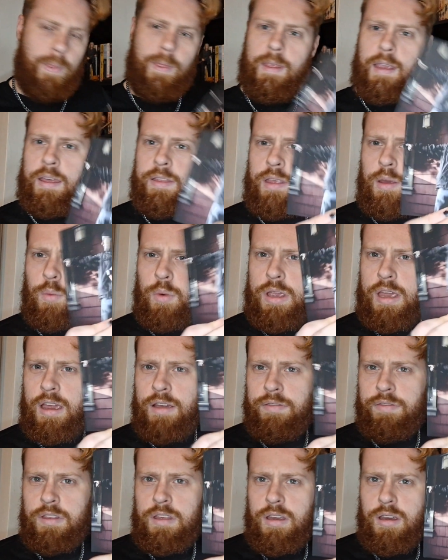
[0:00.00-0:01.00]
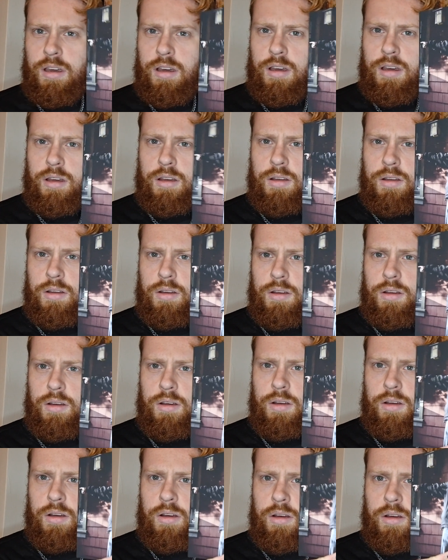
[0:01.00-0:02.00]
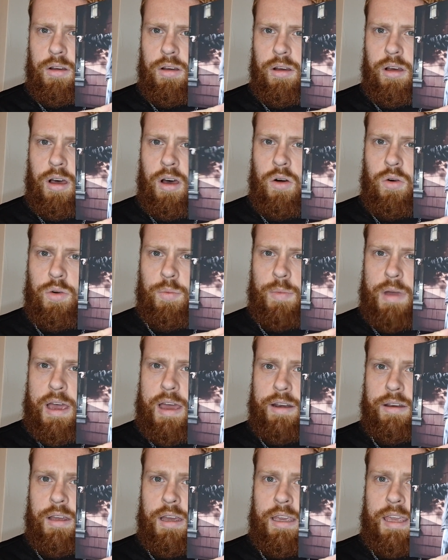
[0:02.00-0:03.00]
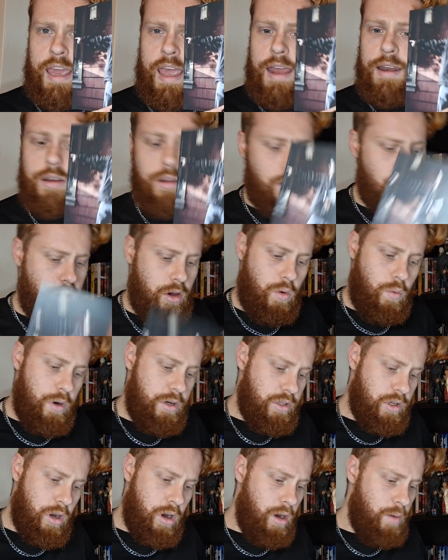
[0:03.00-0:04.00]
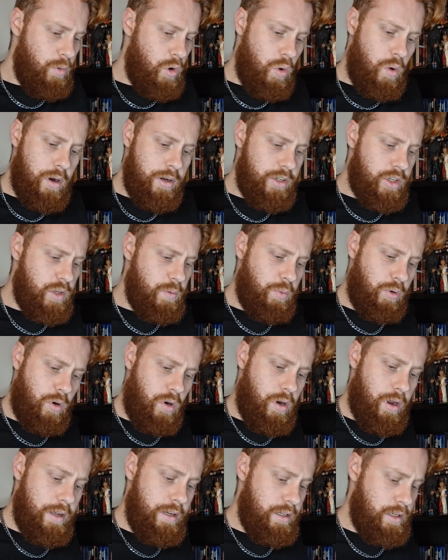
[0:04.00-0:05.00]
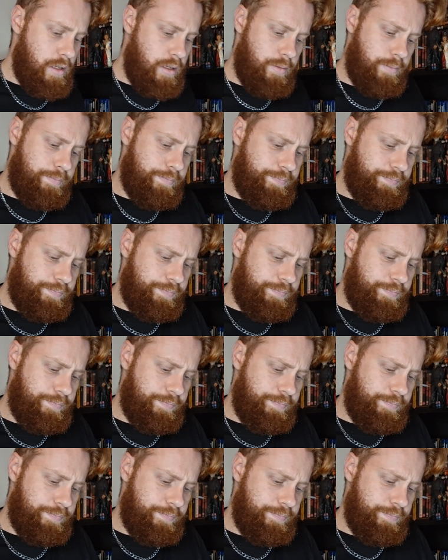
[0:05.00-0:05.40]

And then we have the old man again, which I'm quite surprised